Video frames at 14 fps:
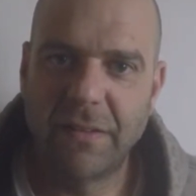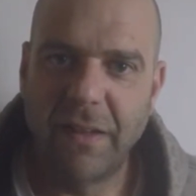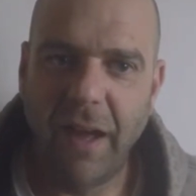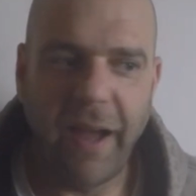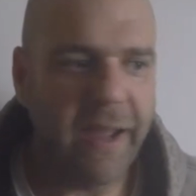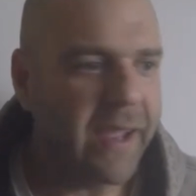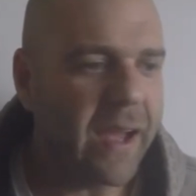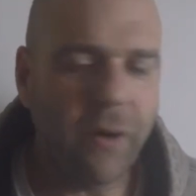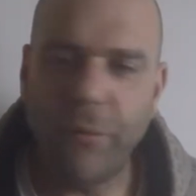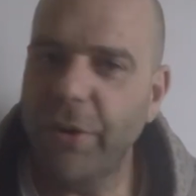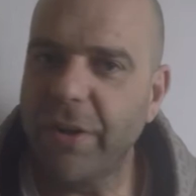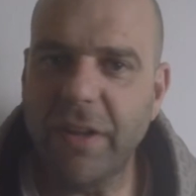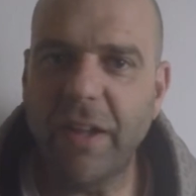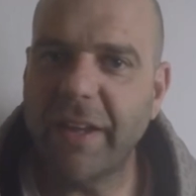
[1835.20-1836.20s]
I got
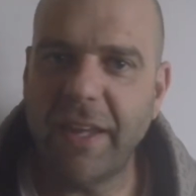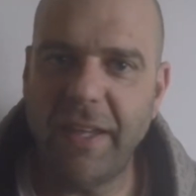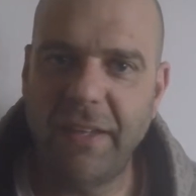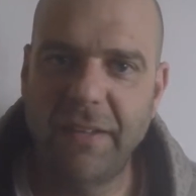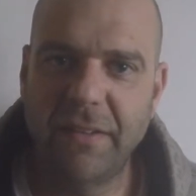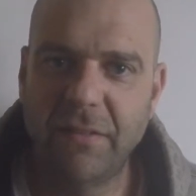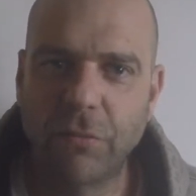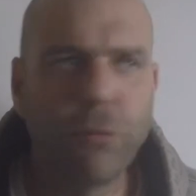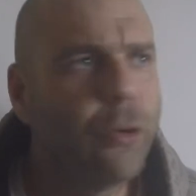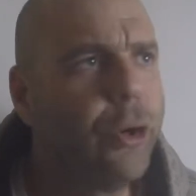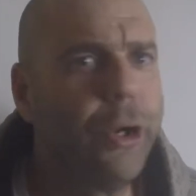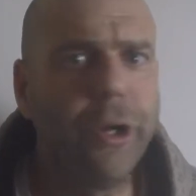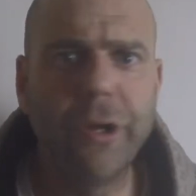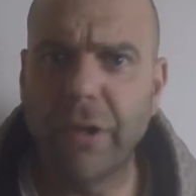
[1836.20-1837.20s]
real lucky.
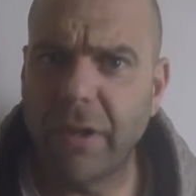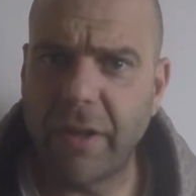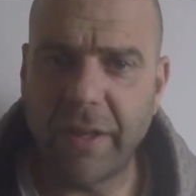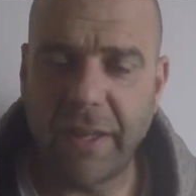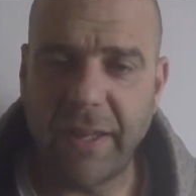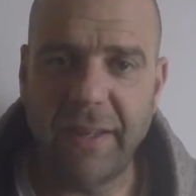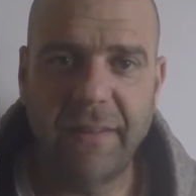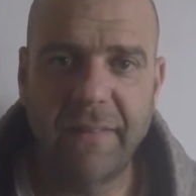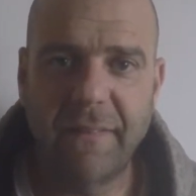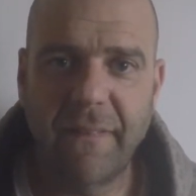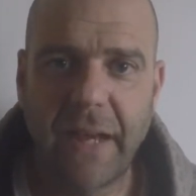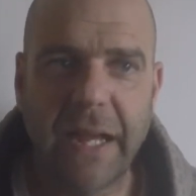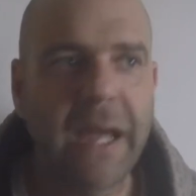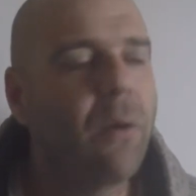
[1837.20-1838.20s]

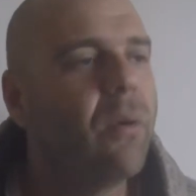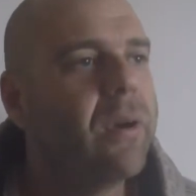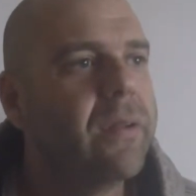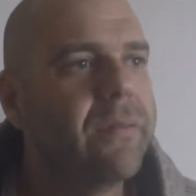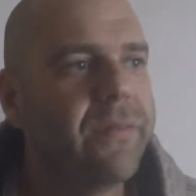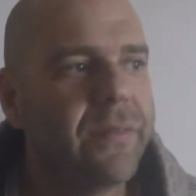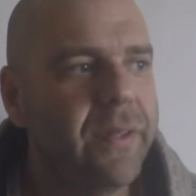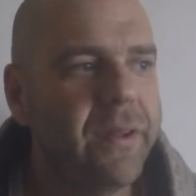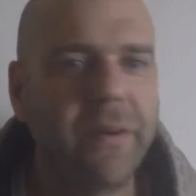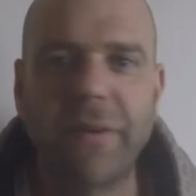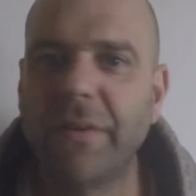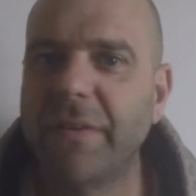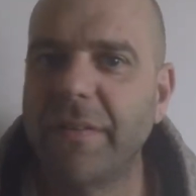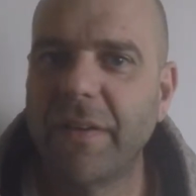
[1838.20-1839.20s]
I got one of
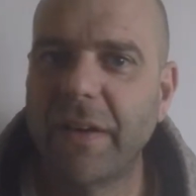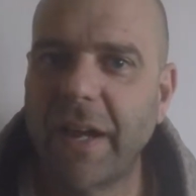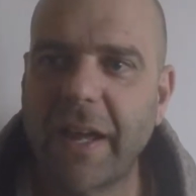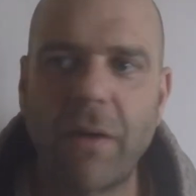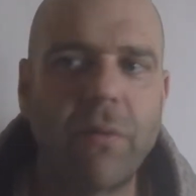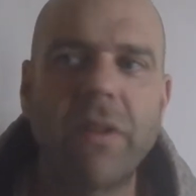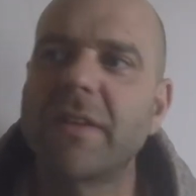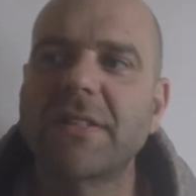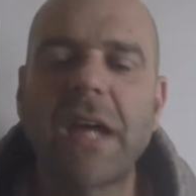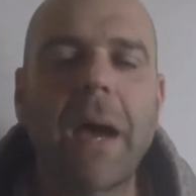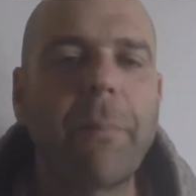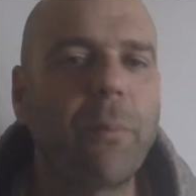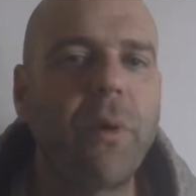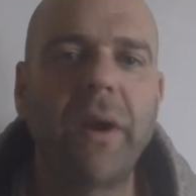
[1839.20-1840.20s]
the
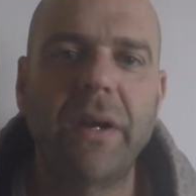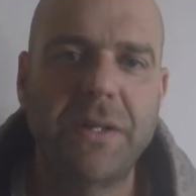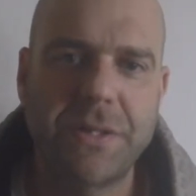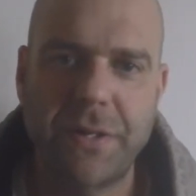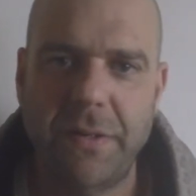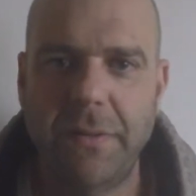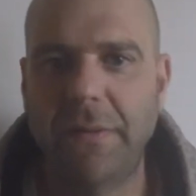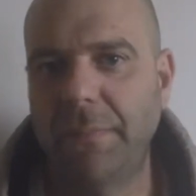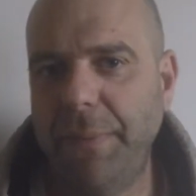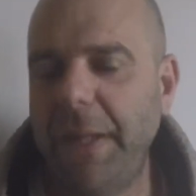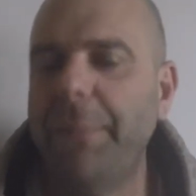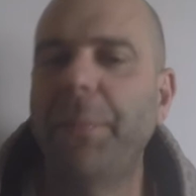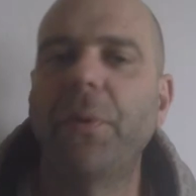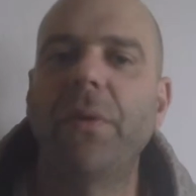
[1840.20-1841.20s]
top 100
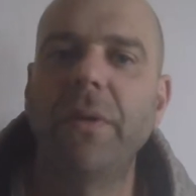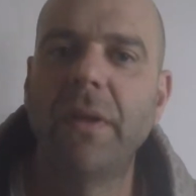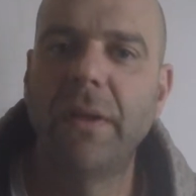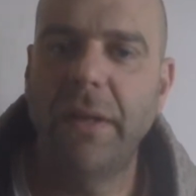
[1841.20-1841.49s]
people